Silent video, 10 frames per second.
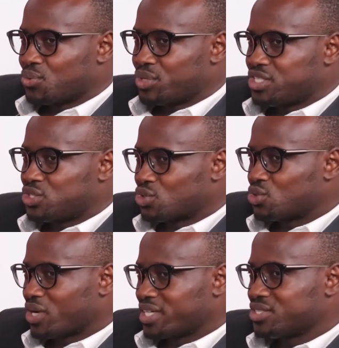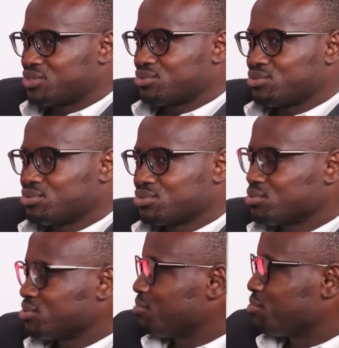we don't want to
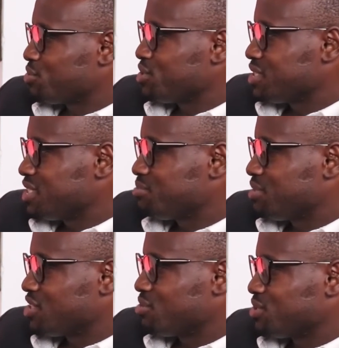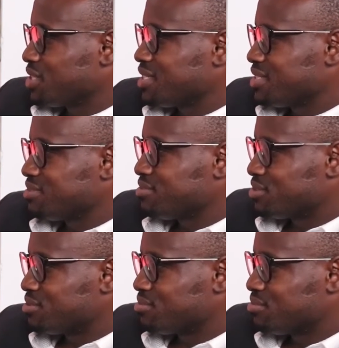approach this maternal mortality
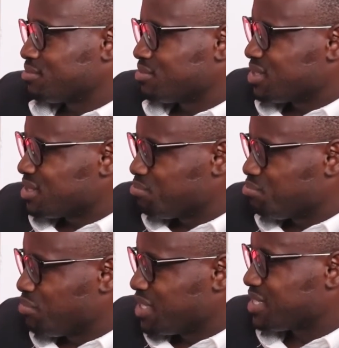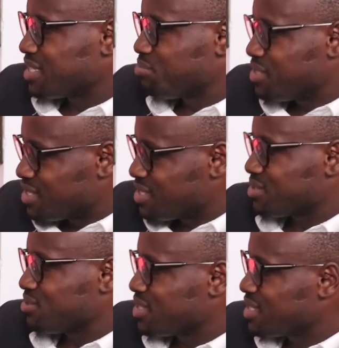from bits and
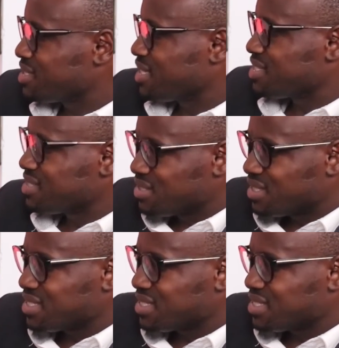pieces, because that, as